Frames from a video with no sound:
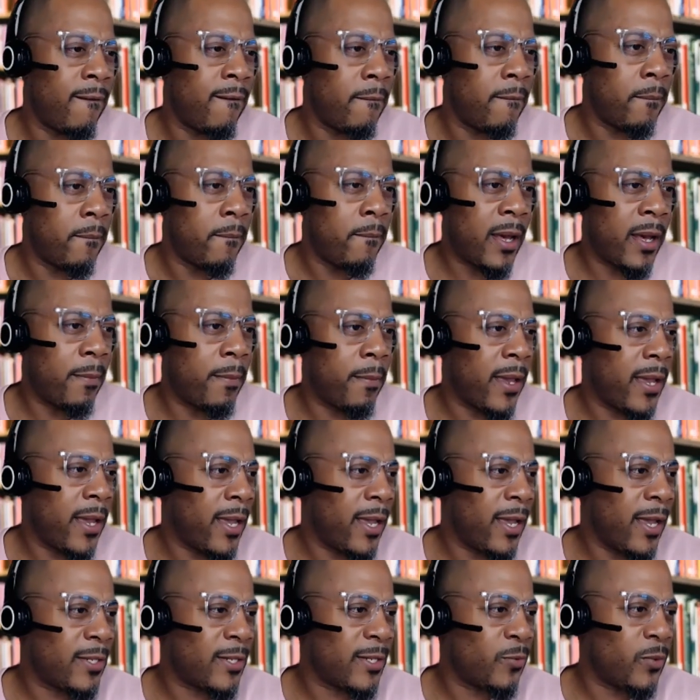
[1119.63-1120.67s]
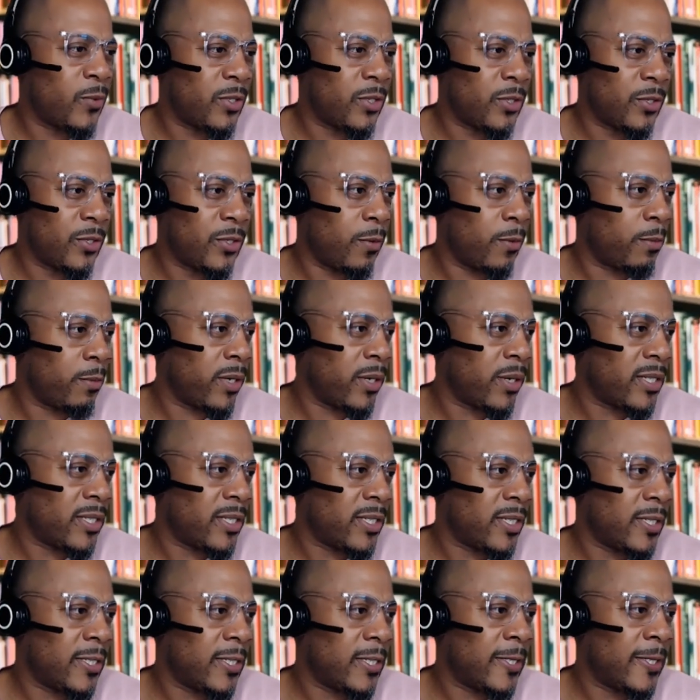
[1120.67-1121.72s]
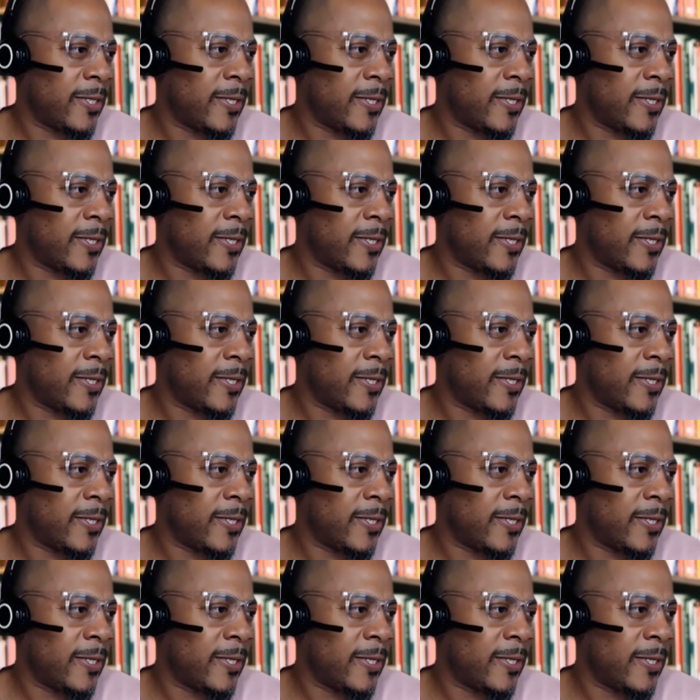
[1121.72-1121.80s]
my past, which is your present,